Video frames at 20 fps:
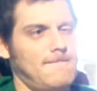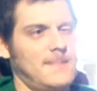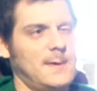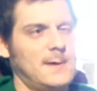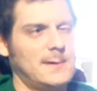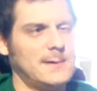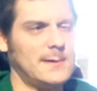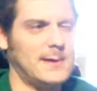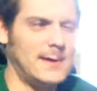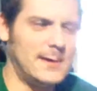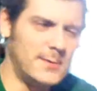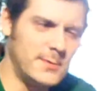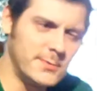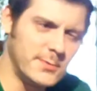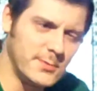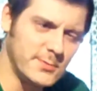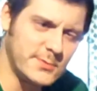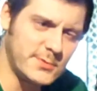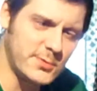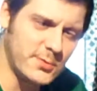I don't
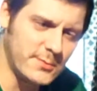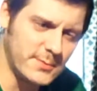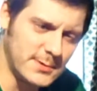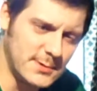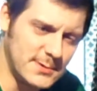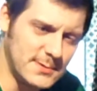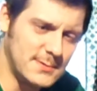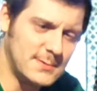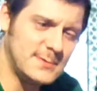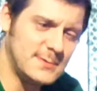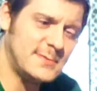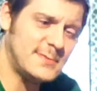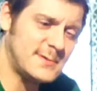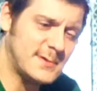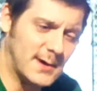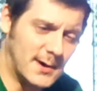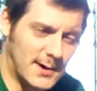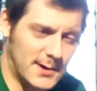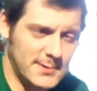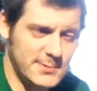know too many
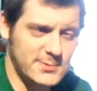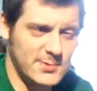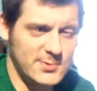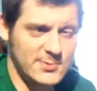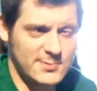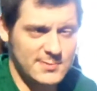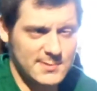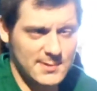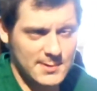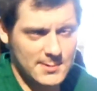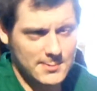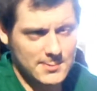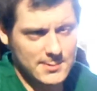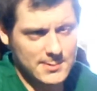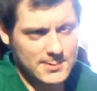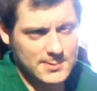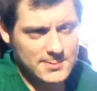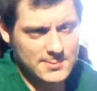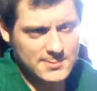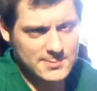Scotch style
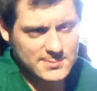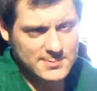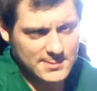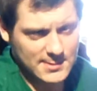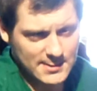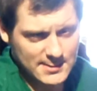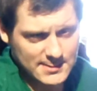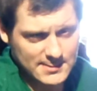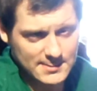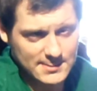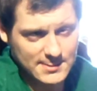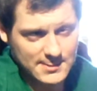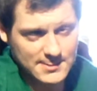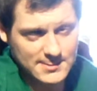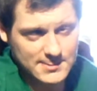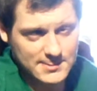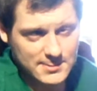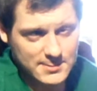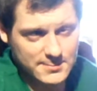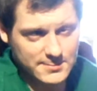ales I can
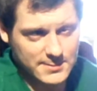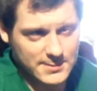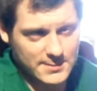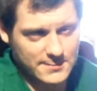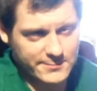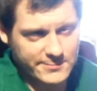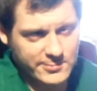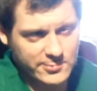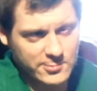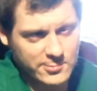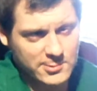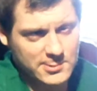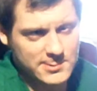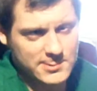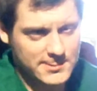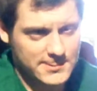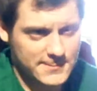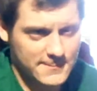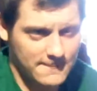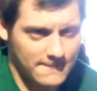think of that I've
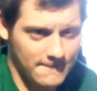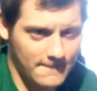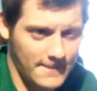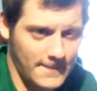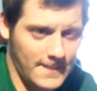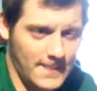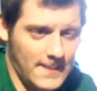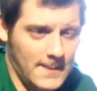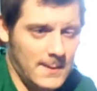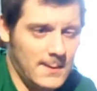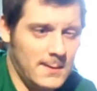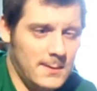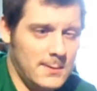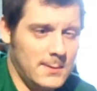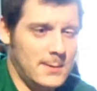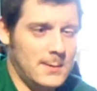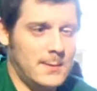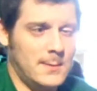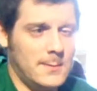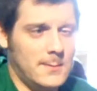tried.
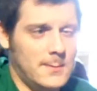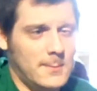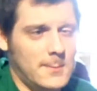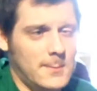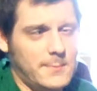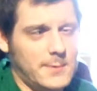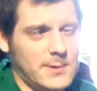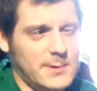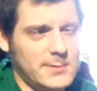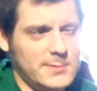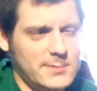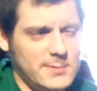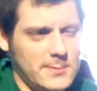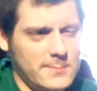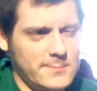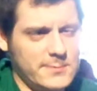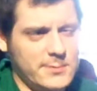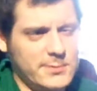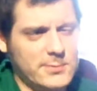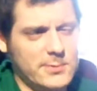
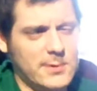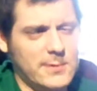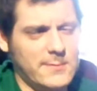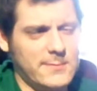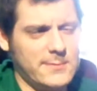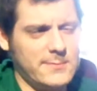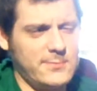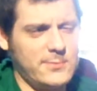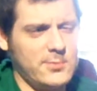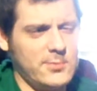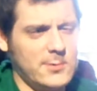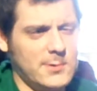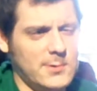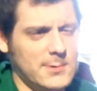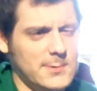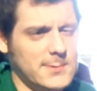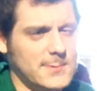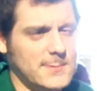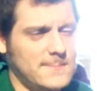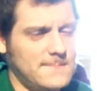I'm sure I've
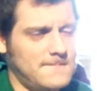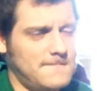tried.